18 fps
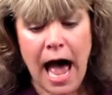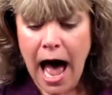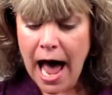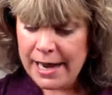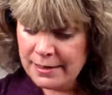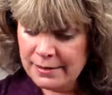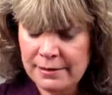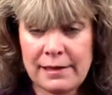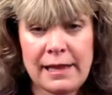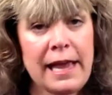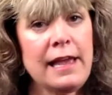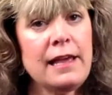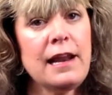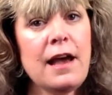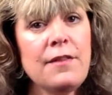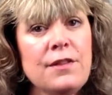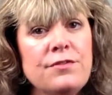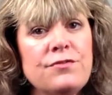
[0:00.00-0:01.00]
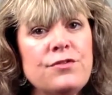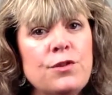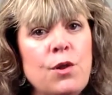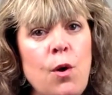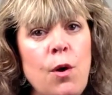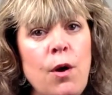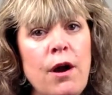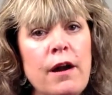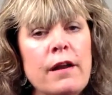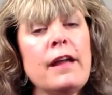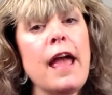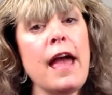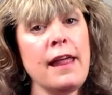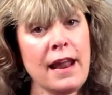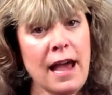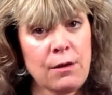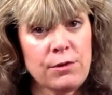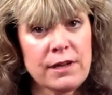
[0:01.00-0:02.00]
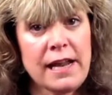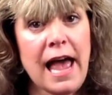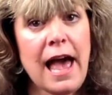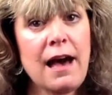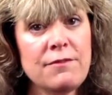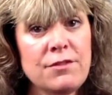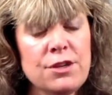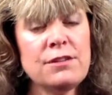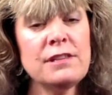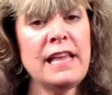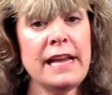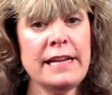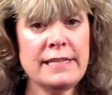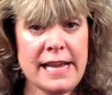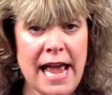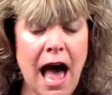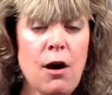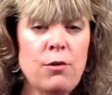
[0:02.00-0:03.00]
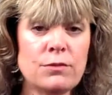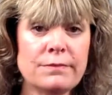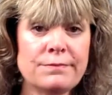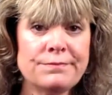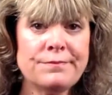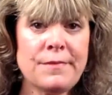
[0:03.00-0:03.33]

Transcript: I'd lay it on the floor, and I would have you lay down.